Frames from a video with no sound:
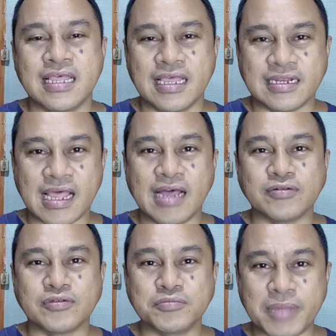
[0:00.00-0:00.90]
and how
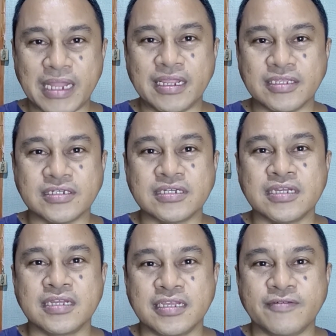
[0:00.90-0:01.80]
to manage
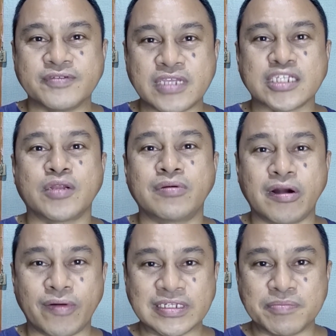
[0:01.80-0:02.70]
if sexual
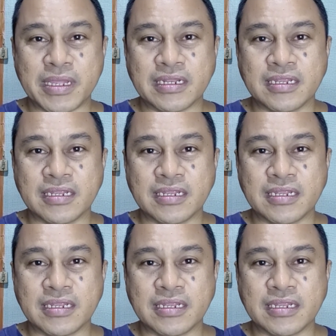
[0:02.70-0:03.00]
harassment